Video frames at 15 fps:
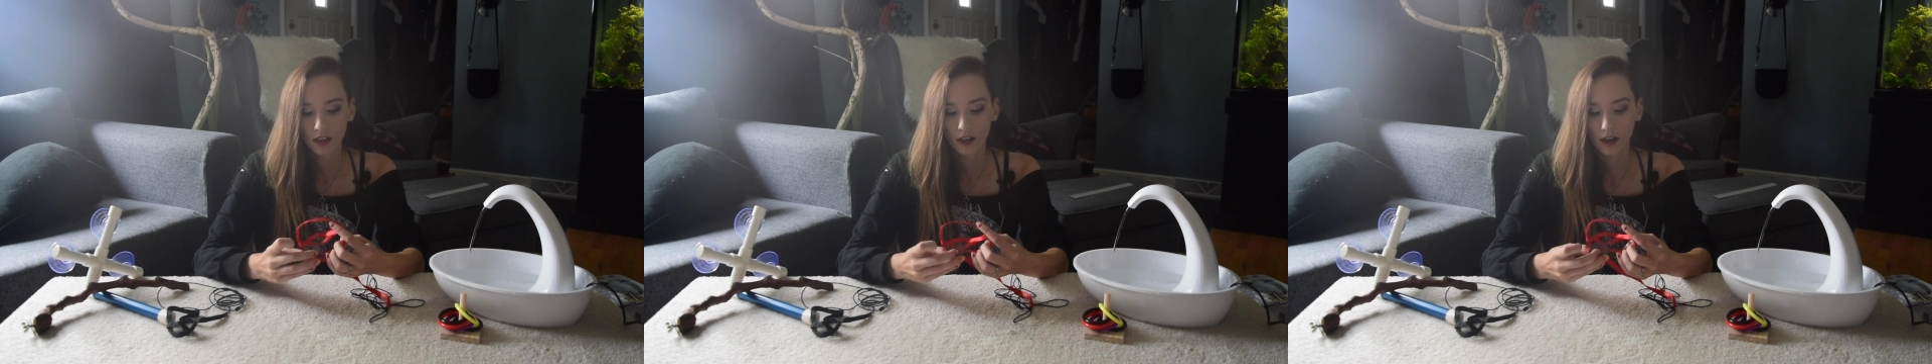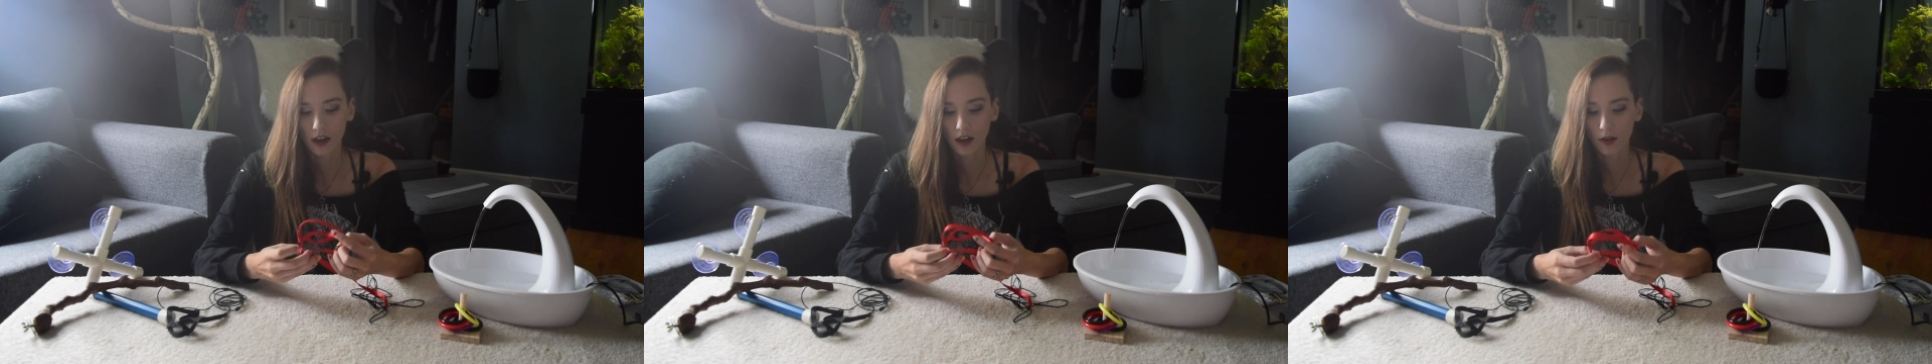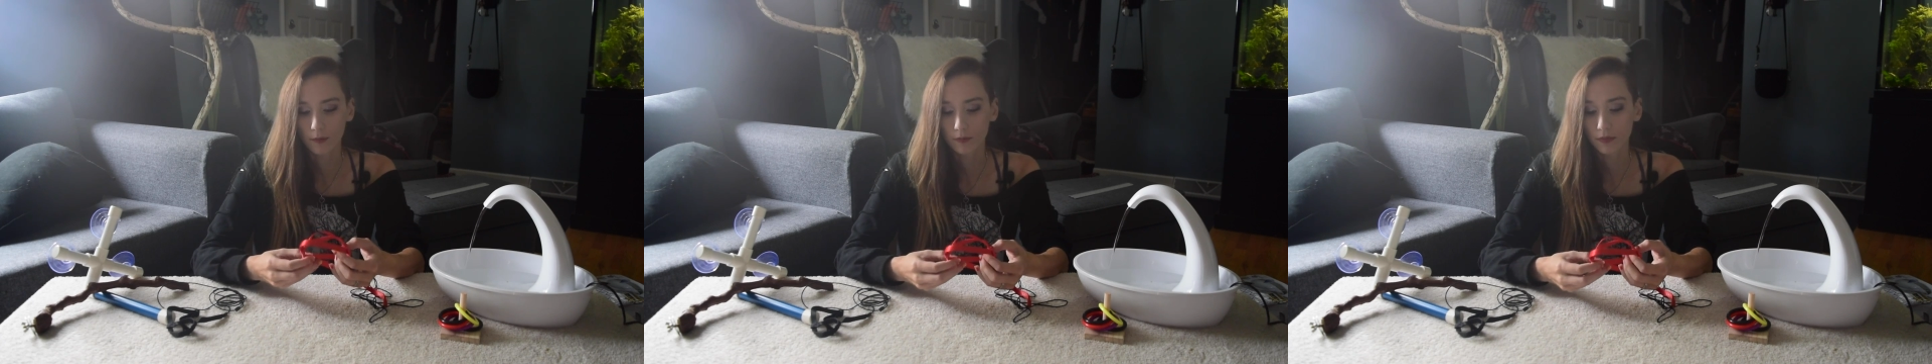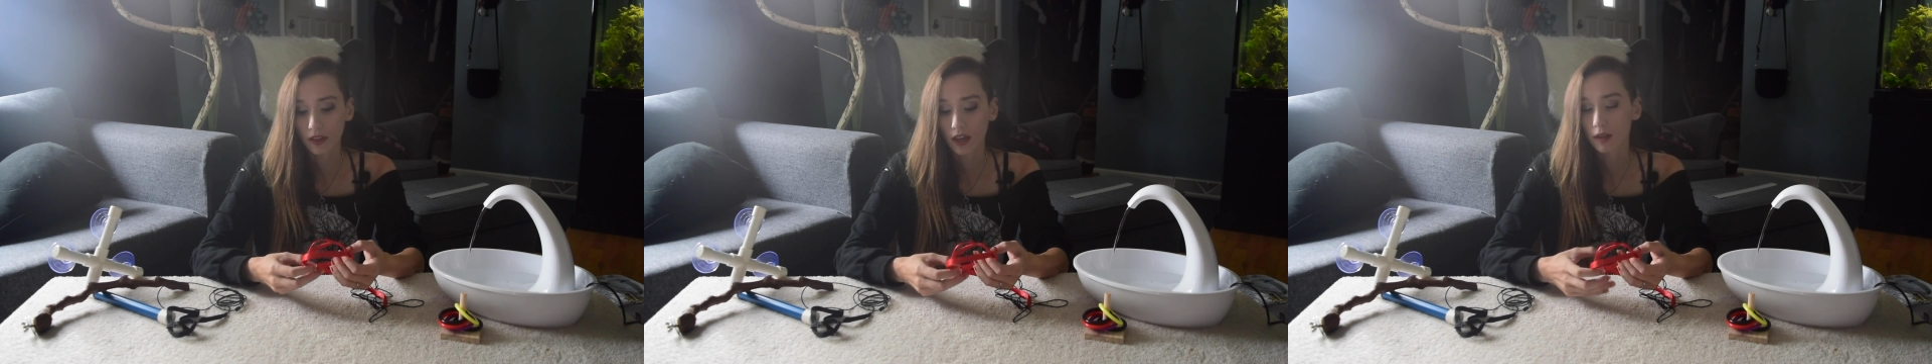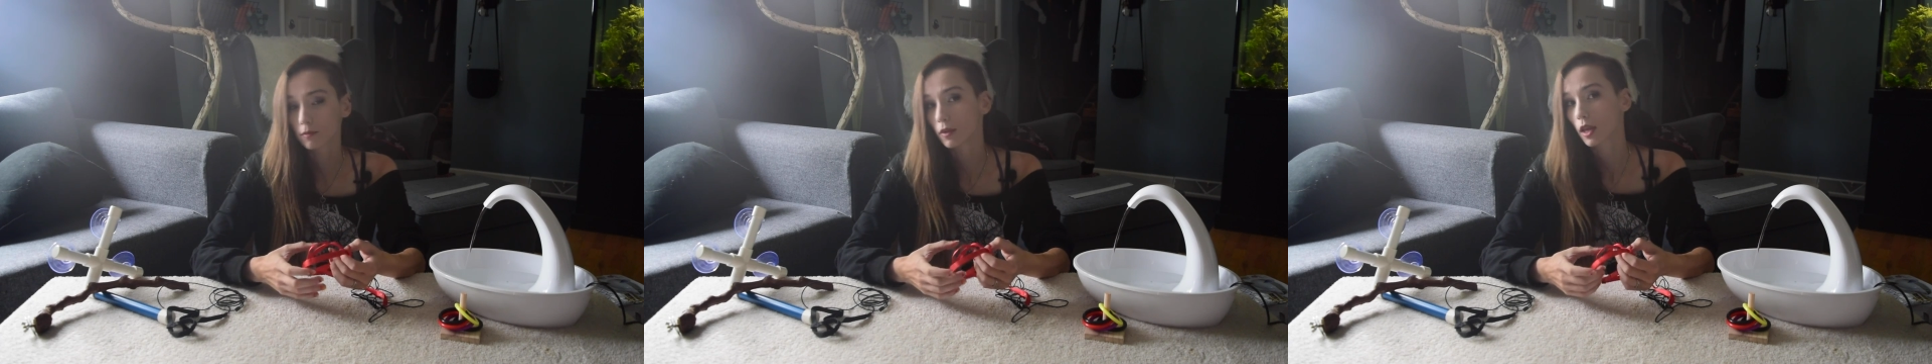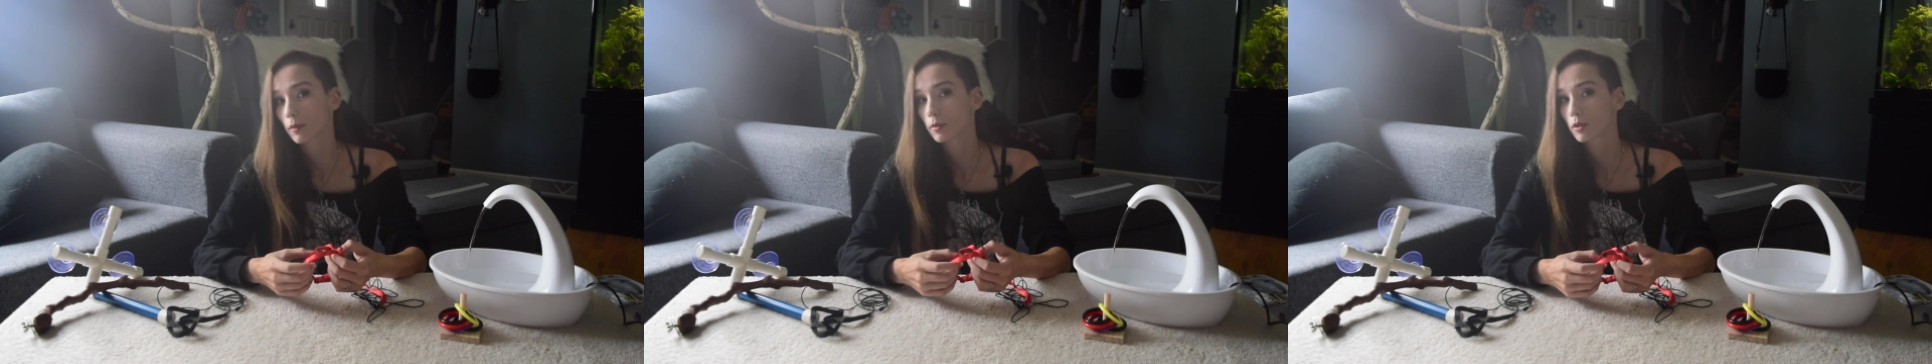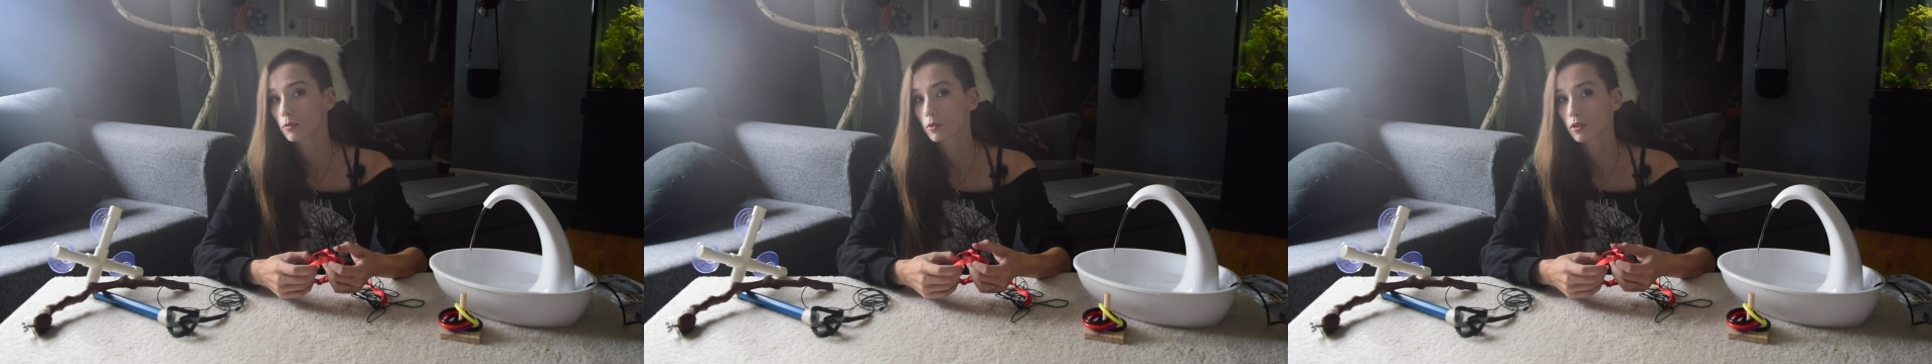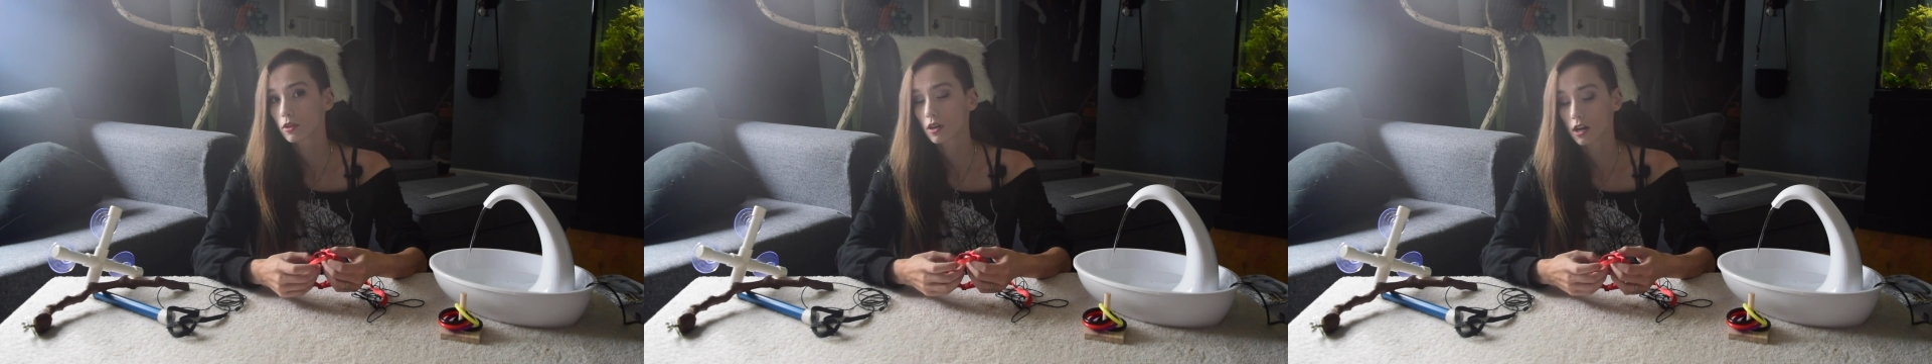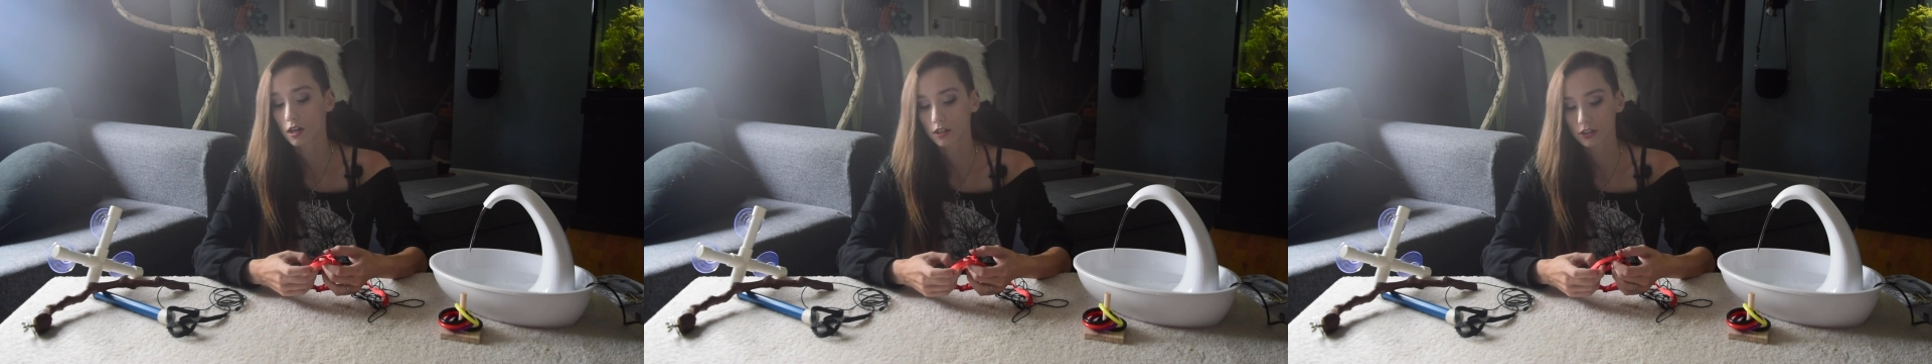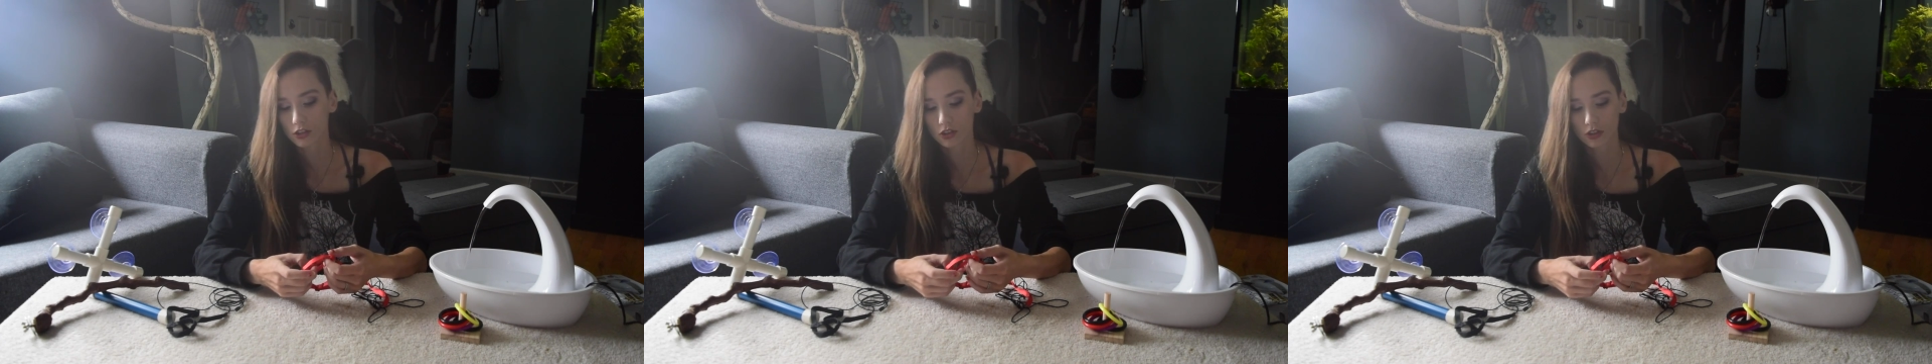and maybe we'll harness